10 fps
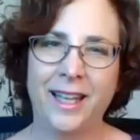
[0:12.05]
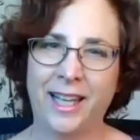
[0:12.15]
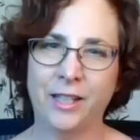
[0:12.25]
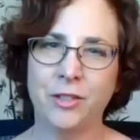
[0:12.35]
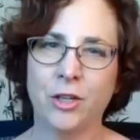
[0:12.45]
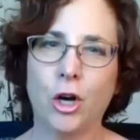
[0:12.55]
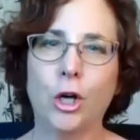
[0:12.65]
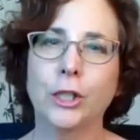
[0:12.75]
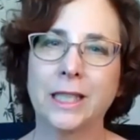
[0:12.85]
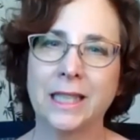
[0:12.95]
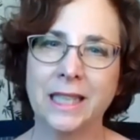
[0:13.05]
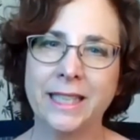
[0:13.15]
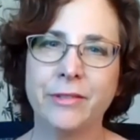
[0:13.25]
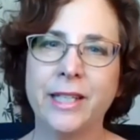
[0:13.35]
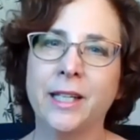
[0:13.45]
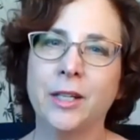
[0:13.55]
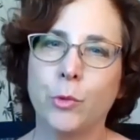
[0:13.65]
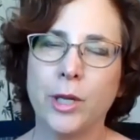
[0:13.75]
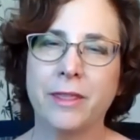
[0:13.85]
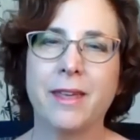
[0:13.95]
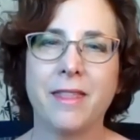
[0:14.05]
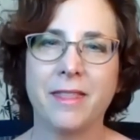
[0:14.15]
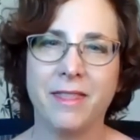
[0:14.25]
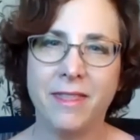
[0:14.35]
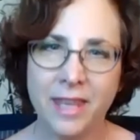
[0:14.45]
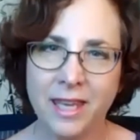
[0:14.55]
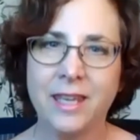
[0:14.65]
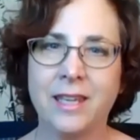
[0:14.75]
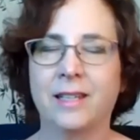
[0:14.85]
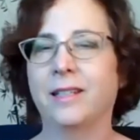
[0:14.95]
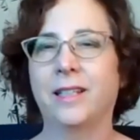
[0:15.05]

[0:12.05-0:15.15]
and it's called Living with the